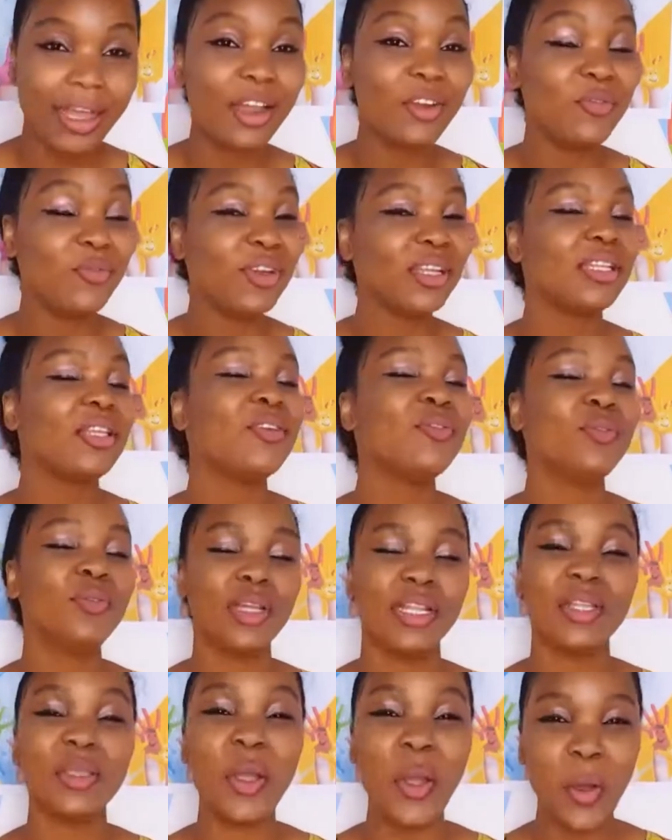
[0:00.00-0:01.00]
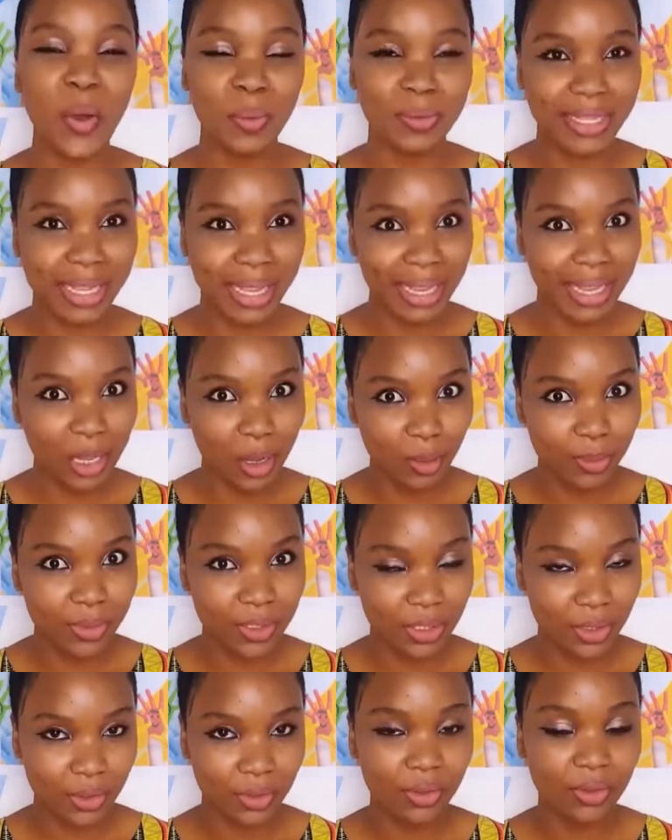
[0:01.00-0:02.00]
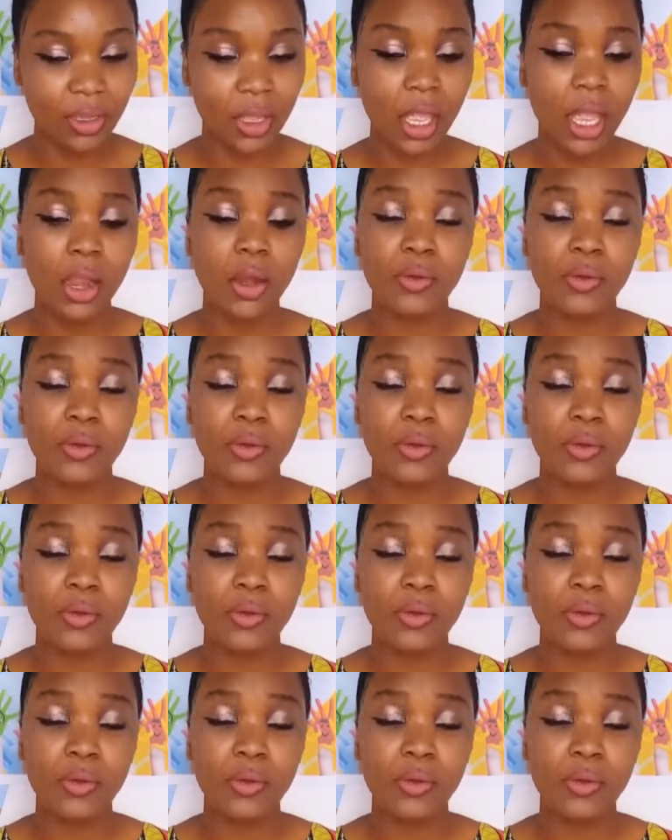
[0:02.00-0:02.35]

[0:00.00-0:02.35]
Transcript: I really hope that helped you.